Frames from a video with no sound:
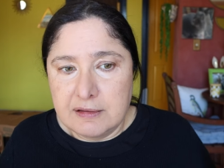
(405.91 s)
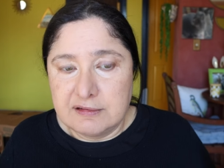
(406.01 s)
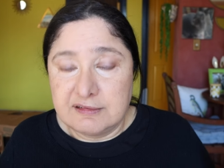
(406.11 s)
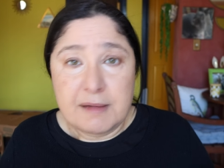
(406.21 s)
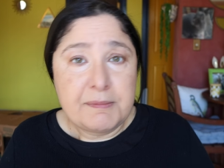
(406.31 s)

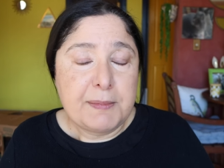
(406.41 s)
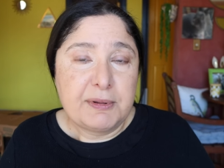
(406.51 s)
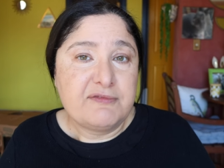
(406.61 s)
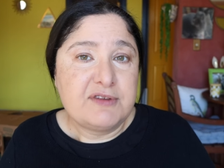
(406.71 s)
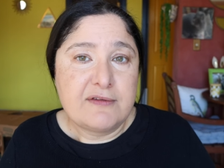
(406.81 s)
some people
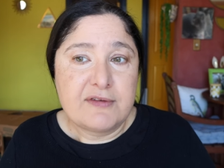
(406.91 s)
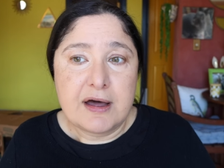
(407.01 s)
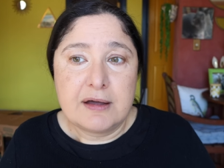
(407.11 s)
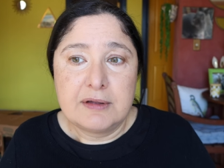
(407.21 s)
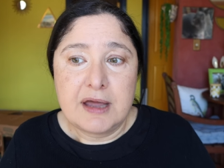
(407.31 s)
have
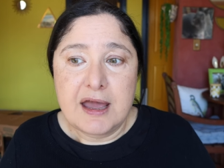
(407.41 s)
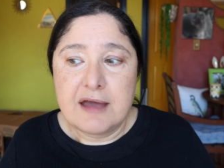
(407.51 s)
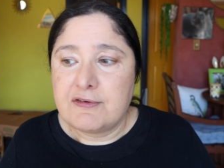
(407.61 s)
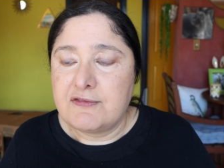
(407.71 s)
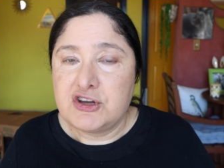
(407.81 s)
never
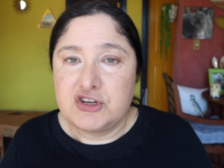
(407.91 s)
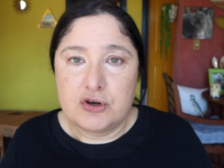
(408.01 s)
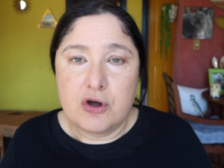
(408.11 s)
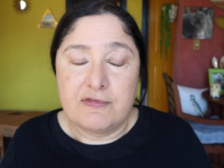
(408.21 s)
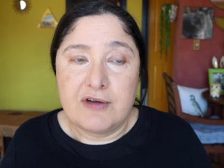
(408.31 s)
ever ventured off